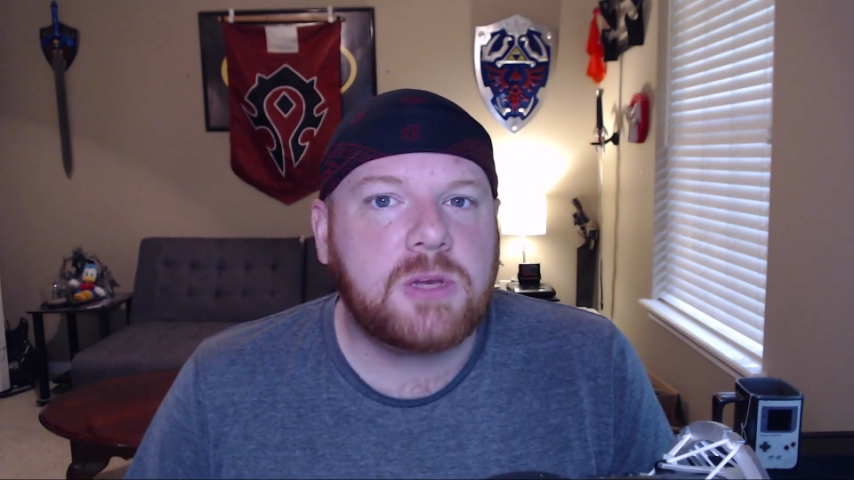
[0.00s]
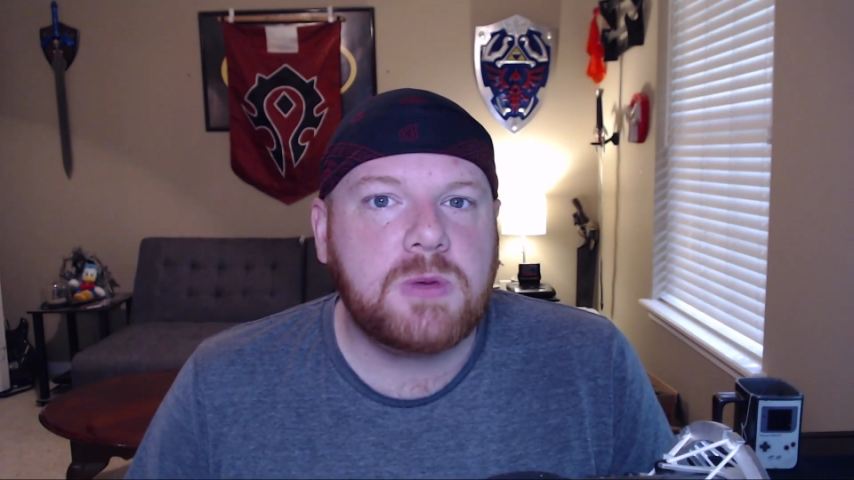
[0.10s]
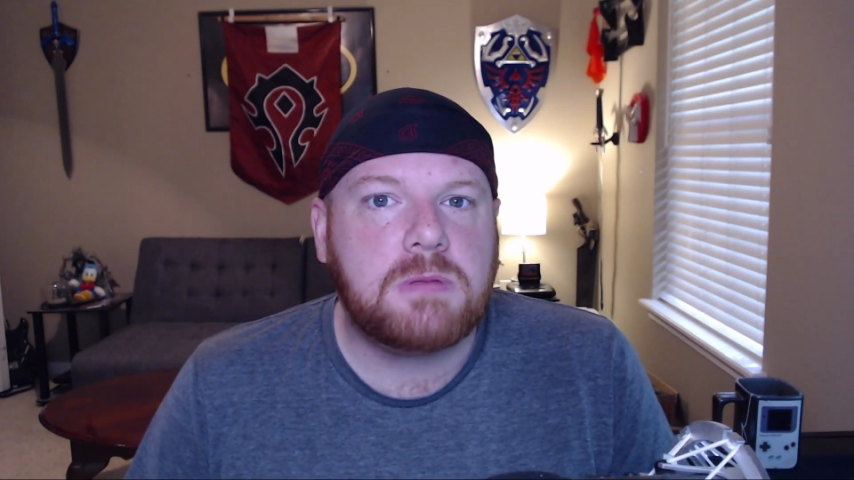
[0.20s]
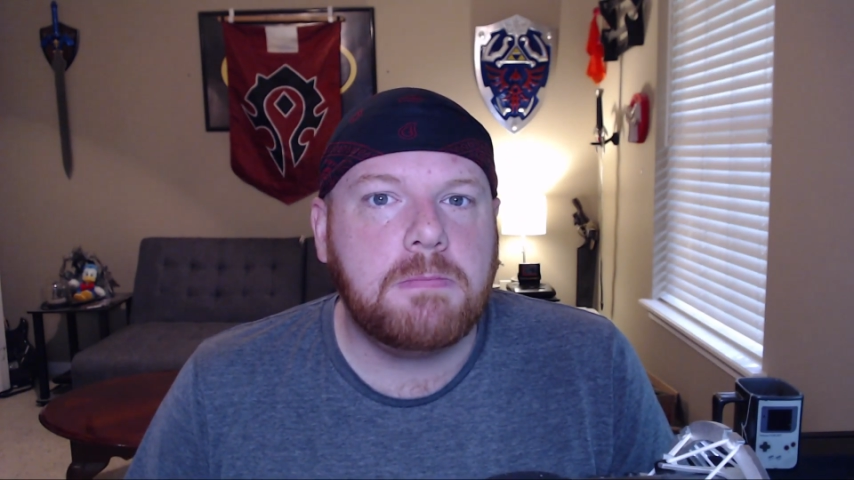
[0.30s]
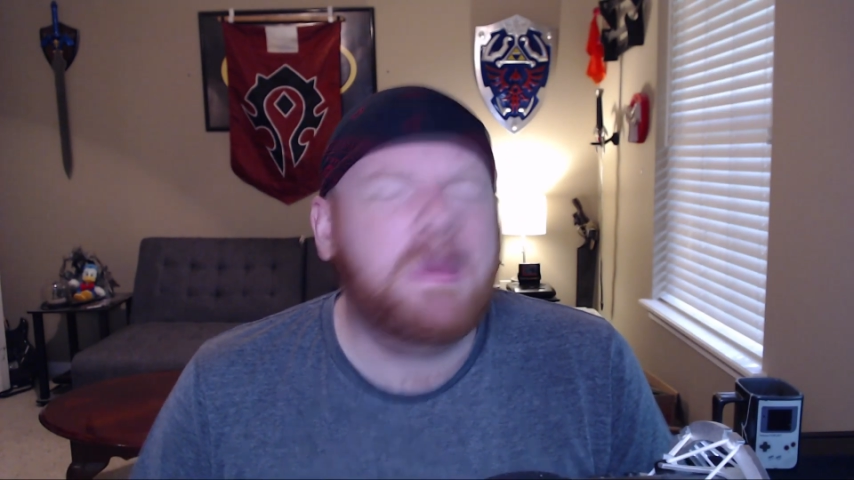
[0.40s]

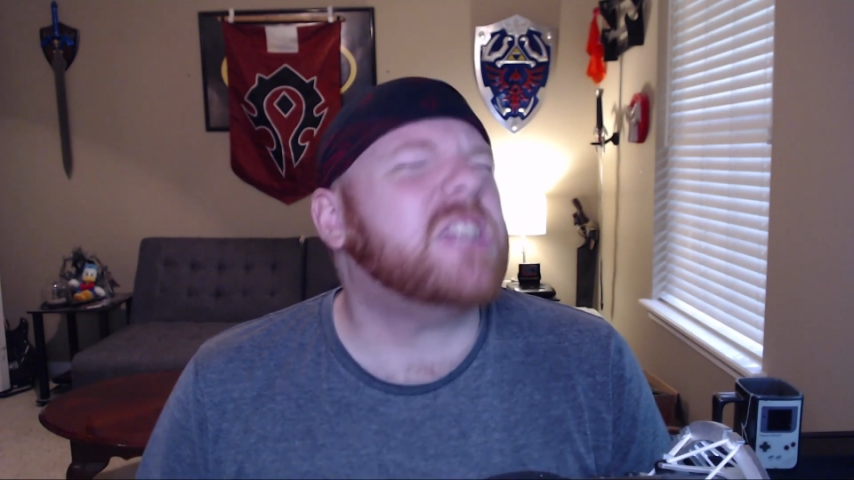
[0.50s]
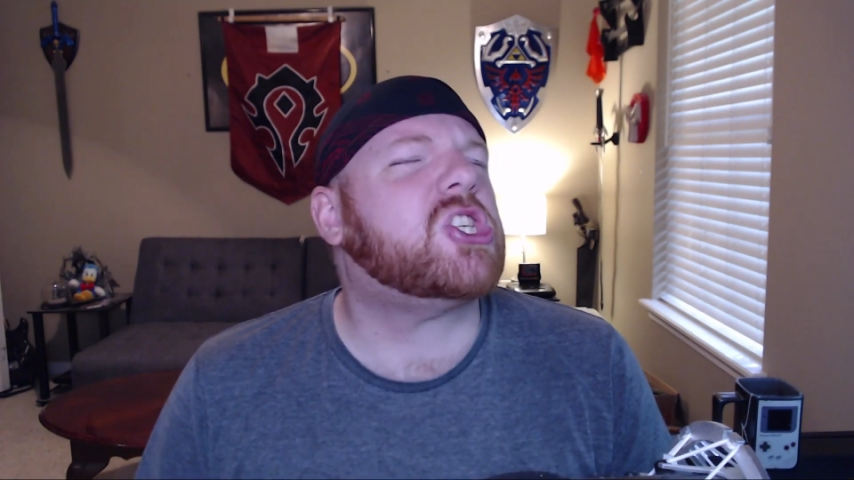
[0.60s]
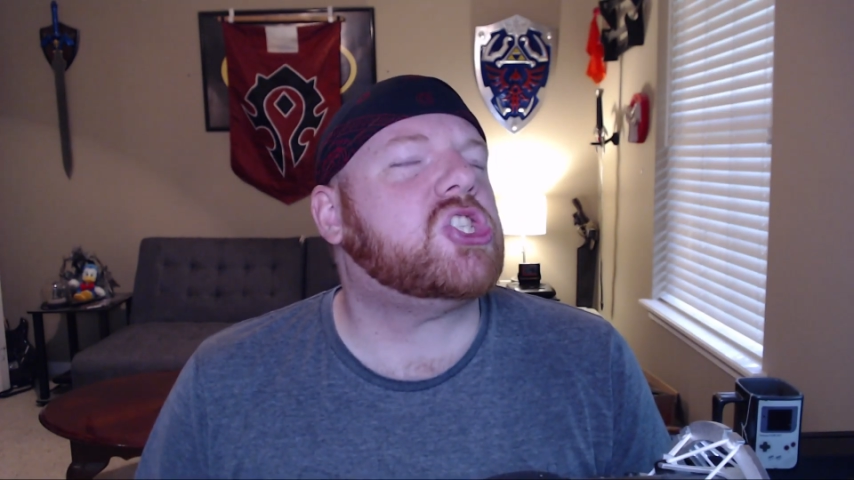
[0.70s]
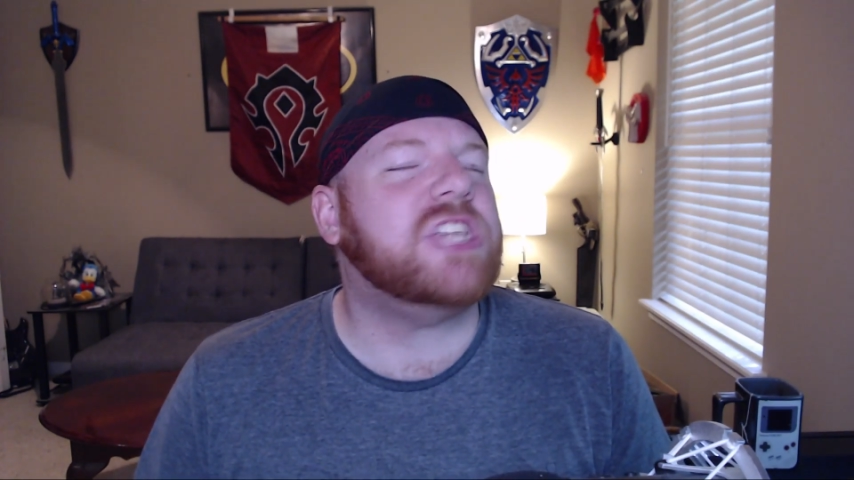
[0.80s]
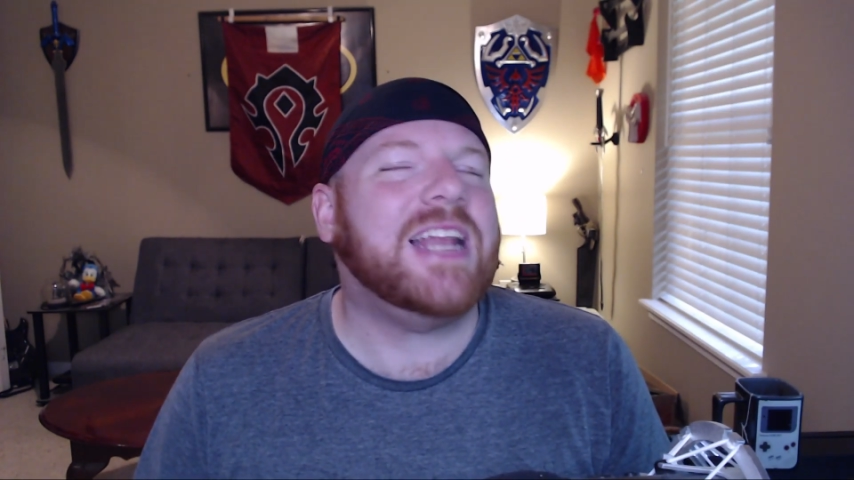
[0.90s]
with
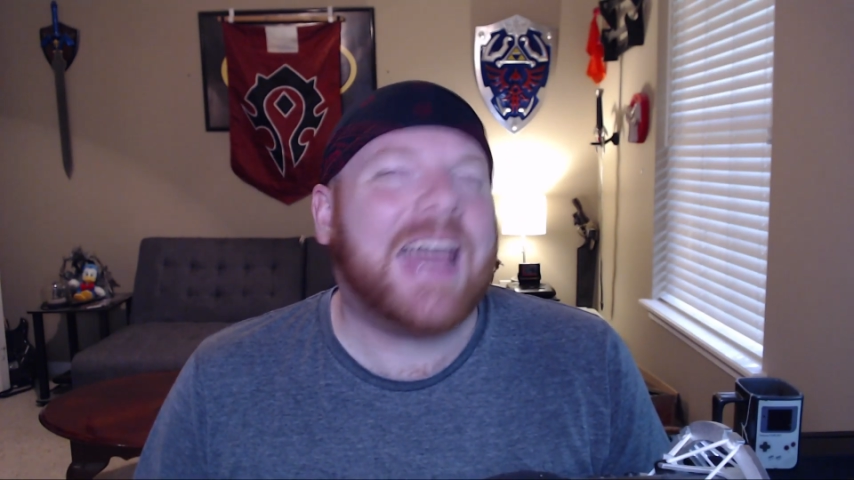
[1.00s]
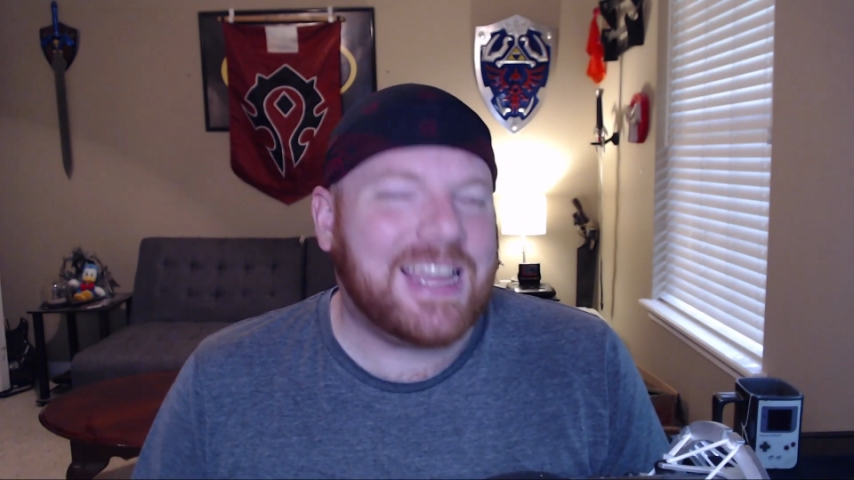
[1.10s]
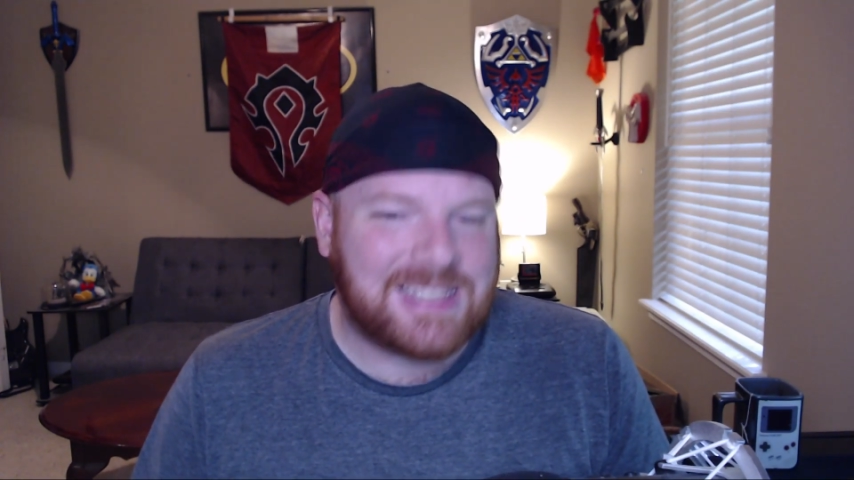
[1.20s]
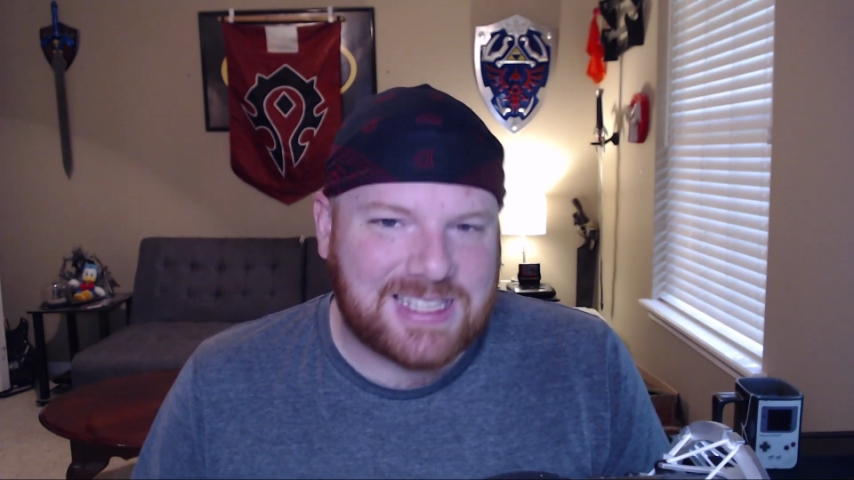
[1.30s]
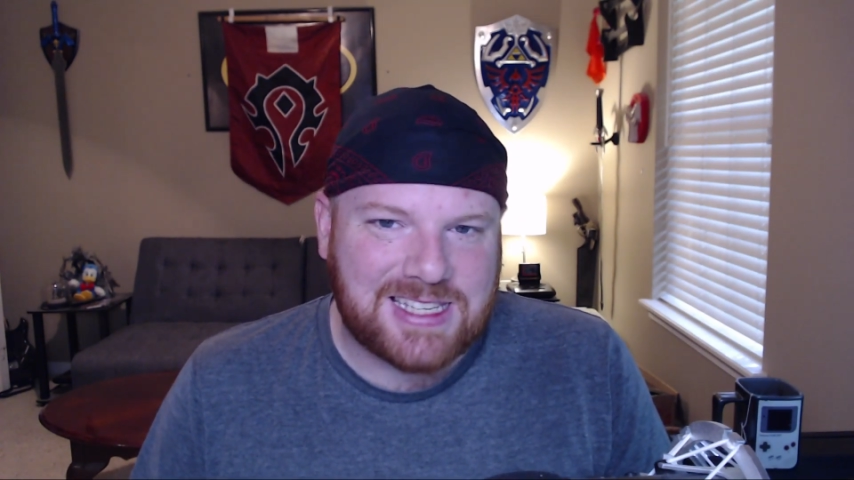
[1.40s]
much
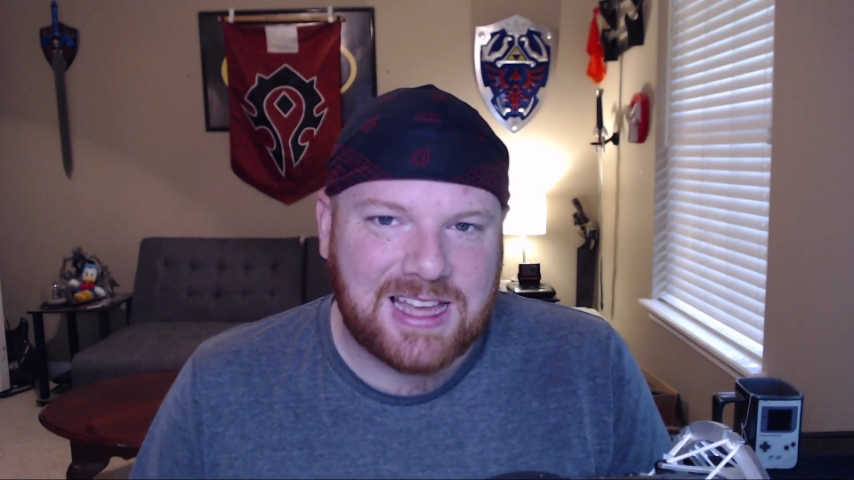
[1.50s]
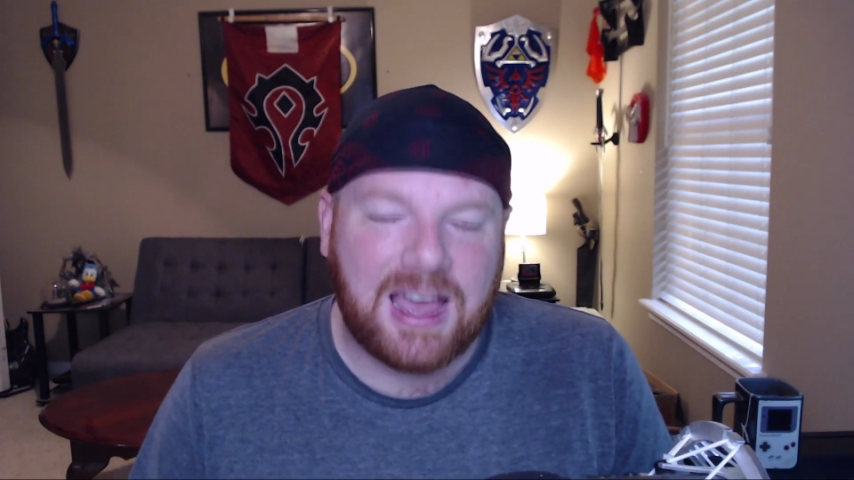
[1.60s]
delight.